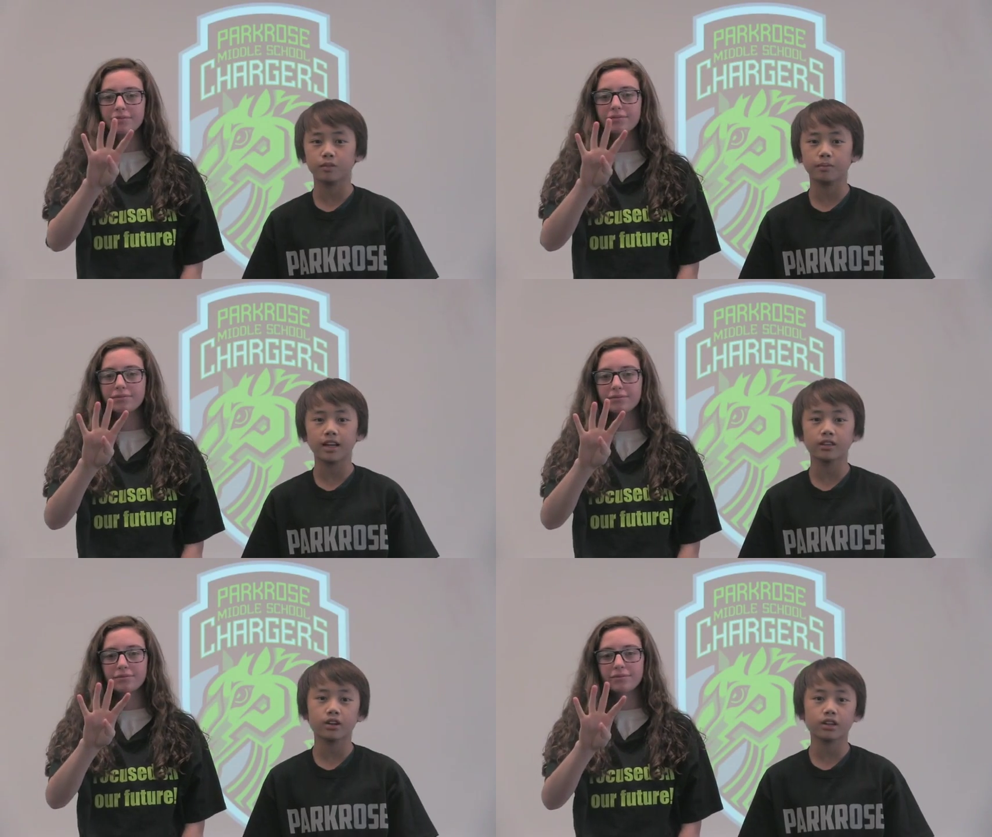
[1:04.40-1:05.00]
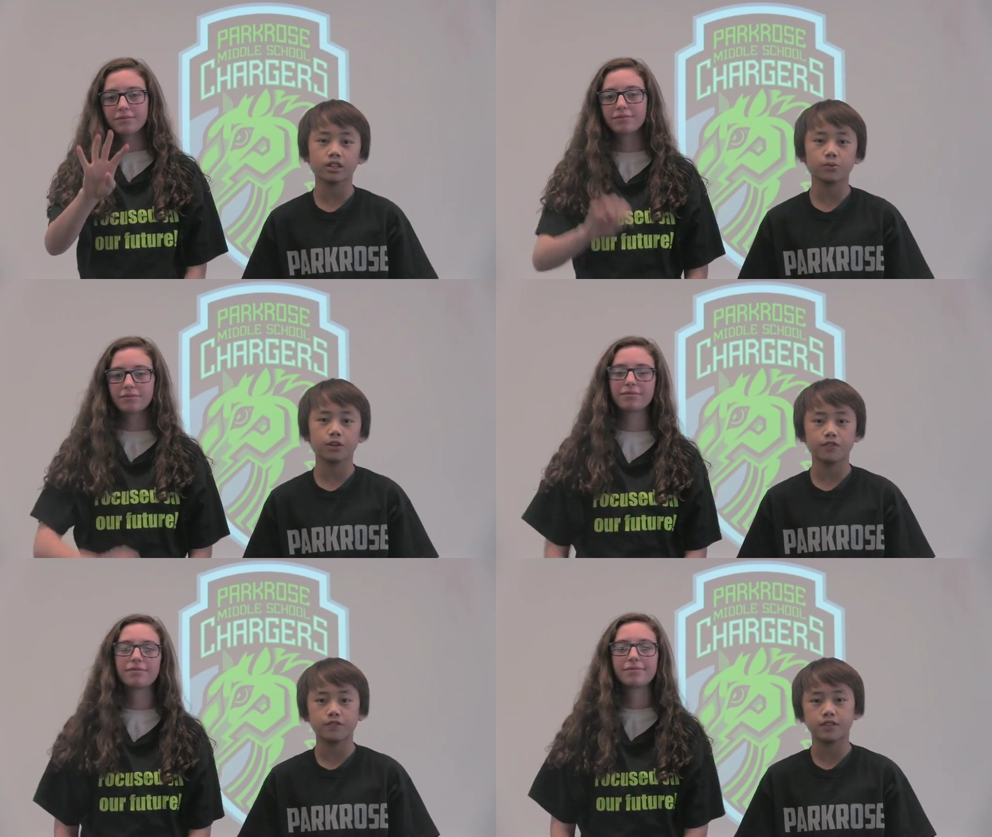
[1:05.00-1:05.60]
Speaker 1: from 9.30 to
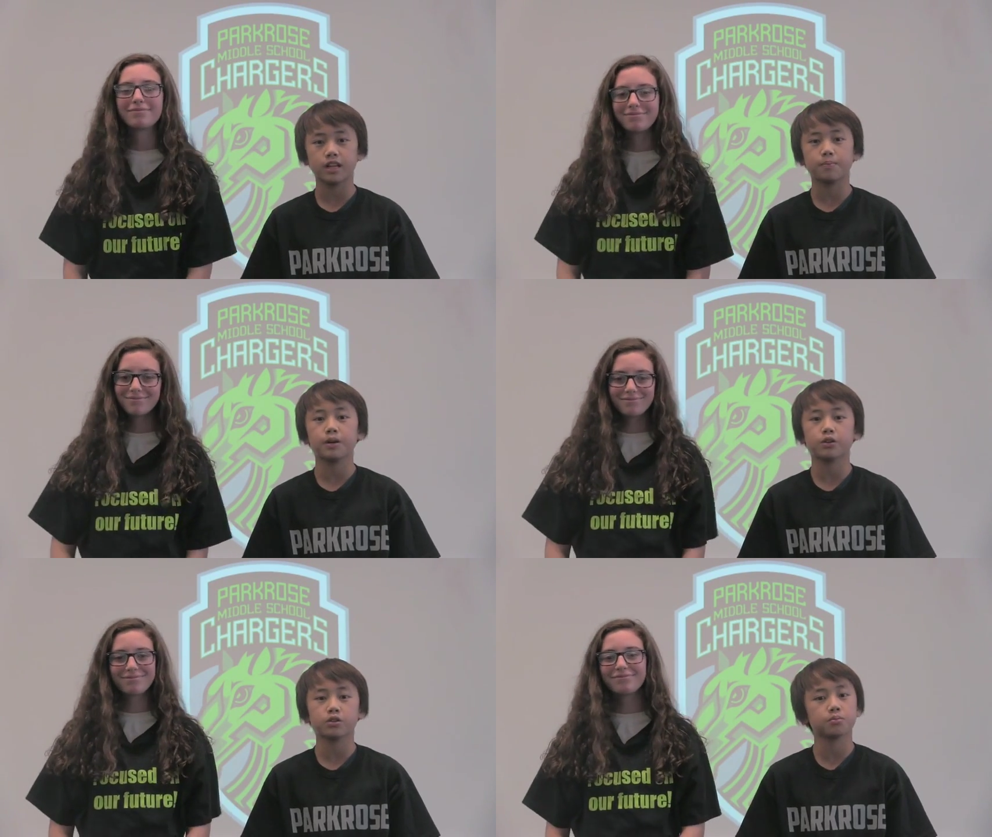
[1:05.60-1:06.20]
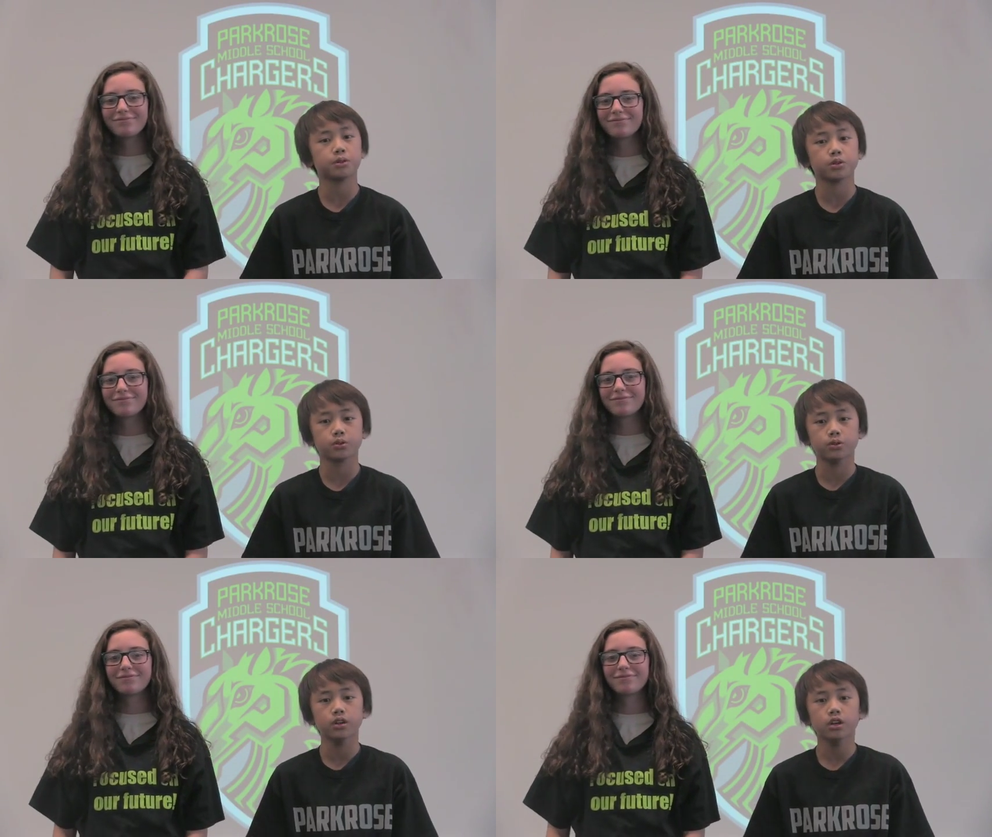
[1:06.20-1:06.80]
1.15 at Parkrose Middle
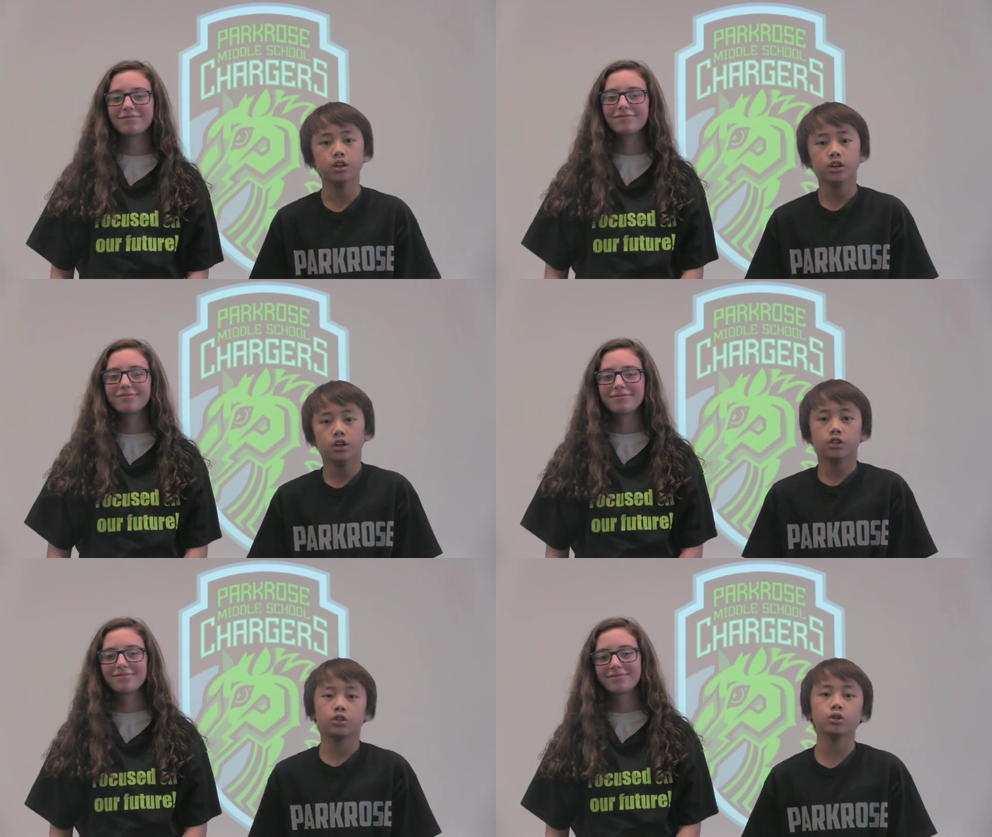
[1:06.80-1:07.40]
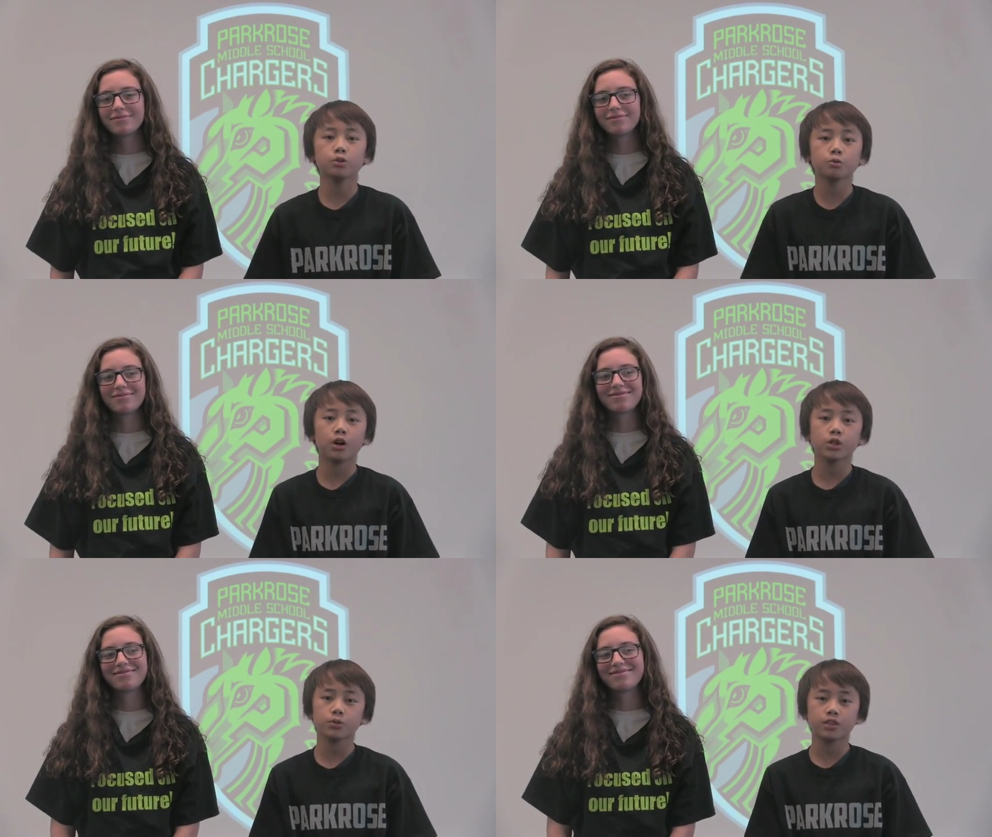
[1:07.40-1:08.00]
School. Students will
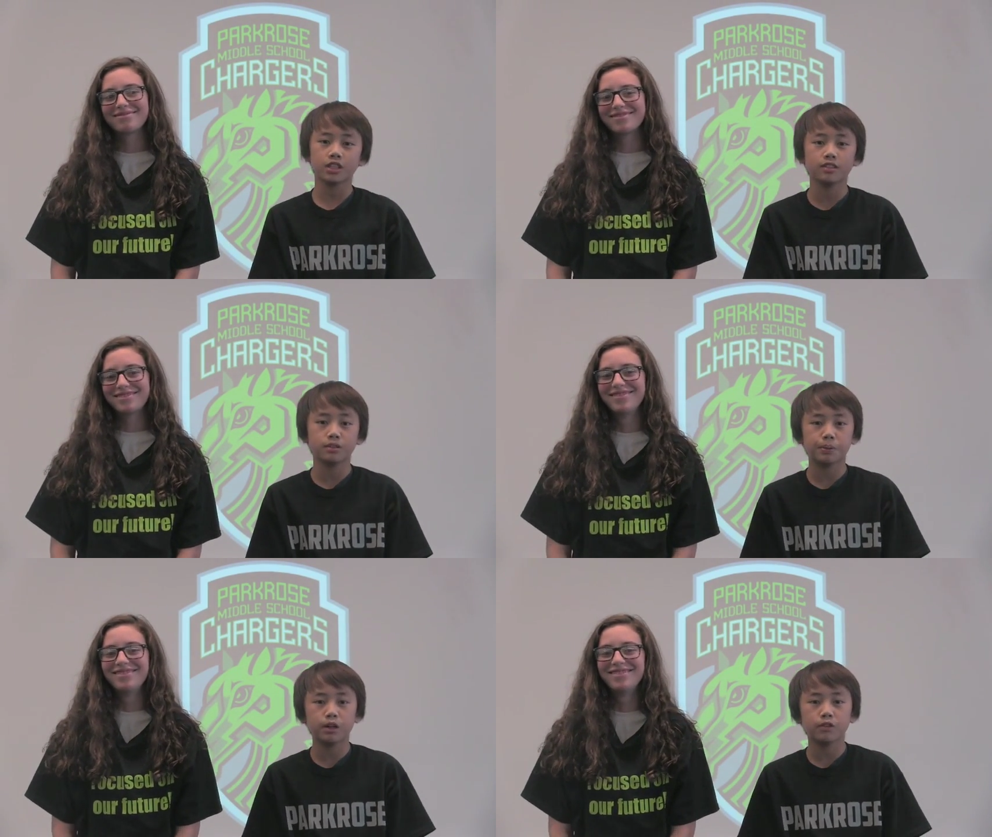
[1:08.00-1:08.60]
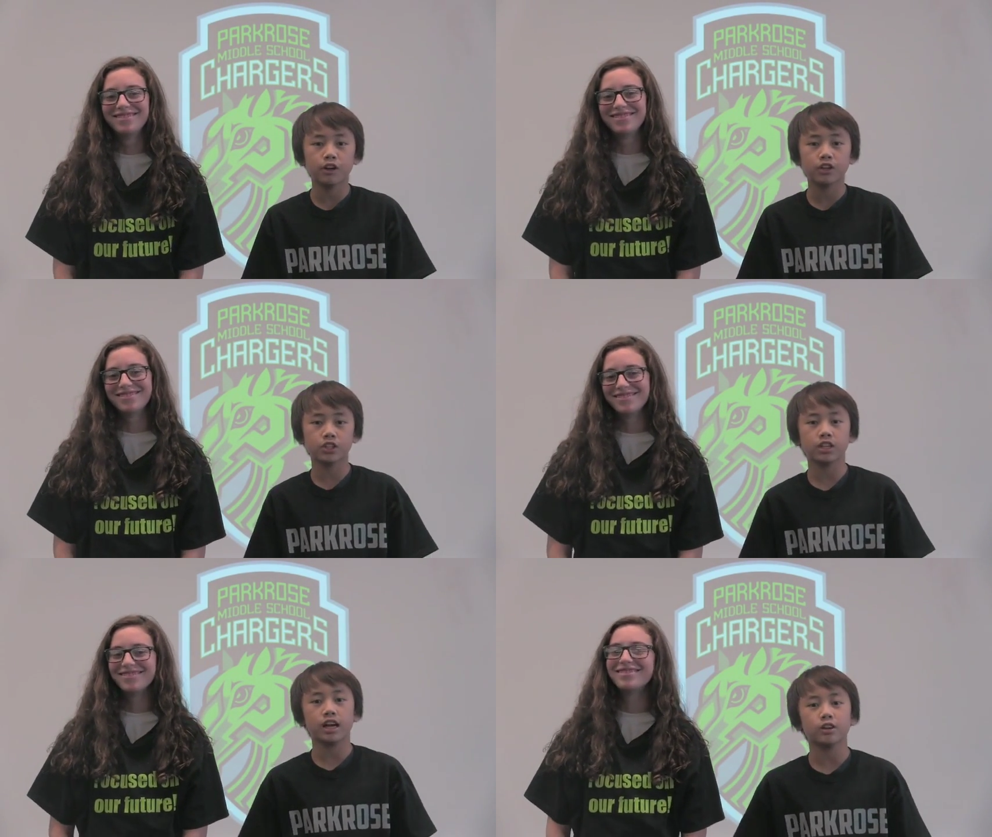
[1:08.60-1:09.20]
also receive sparrow
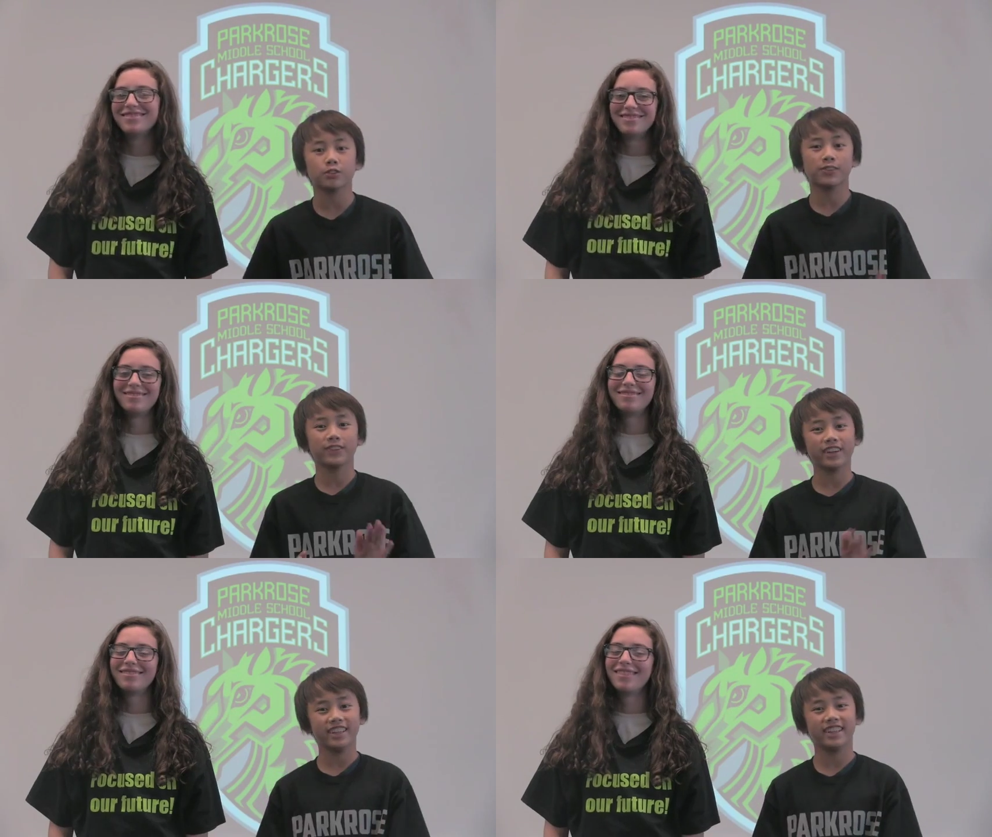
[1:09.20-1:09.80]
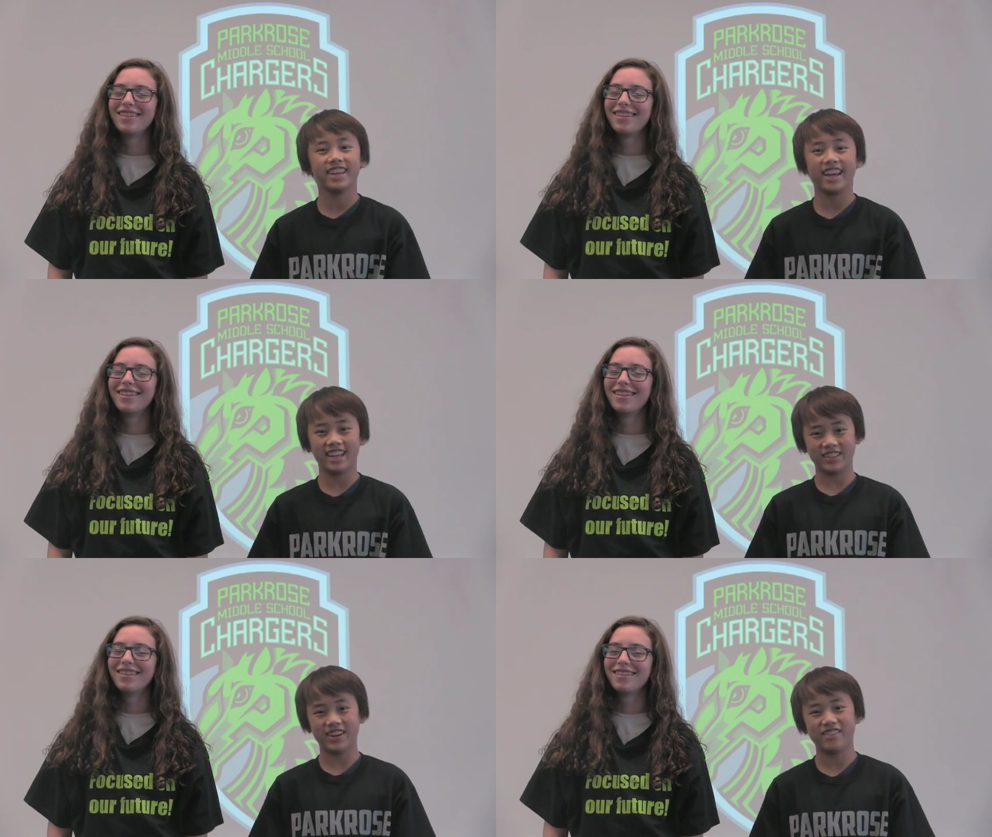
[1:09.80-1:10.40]
volunteer hours for working the
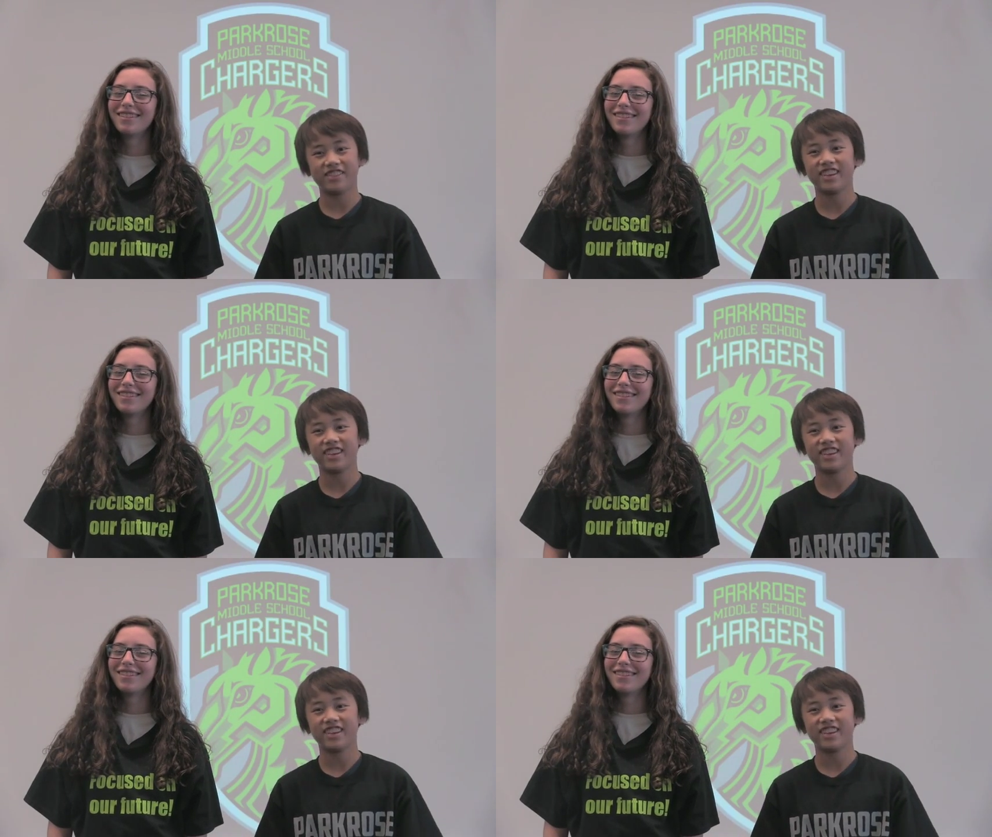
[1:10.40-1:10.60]
Can Drive.